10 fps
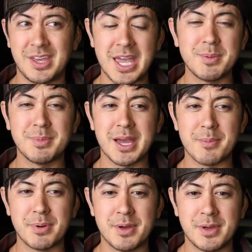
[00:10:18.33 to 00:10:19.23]
hit me
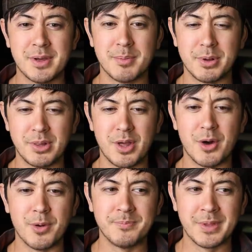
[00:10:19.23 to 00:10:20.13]
up
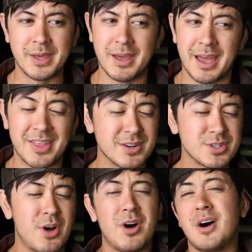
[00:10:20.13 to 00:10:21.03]
below. And
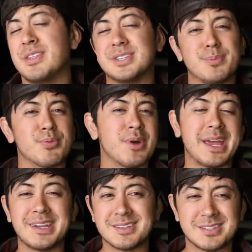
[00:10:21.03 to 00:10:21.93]
there's all this
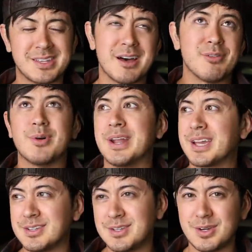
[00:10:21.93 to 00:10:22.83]
branding stuff, what
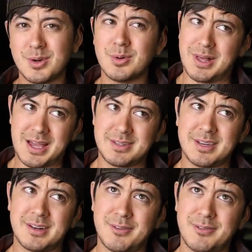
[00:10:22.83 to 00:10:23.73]
I could do. Last
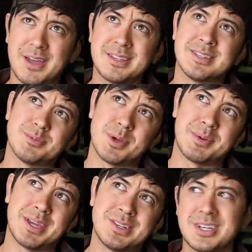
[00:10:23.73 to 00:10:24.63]
Line of Defense is my
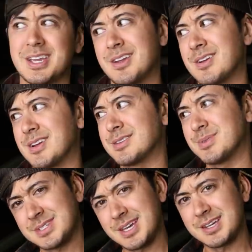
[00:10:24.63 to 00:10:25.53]
main channel, or that's
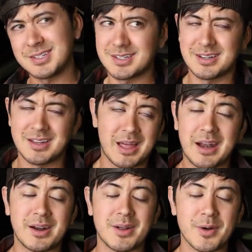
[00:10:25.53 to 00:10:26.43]
my second channel,
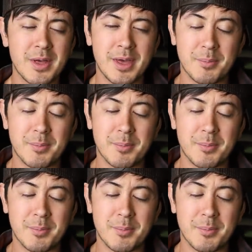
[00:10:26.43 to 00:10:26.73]
I don't know.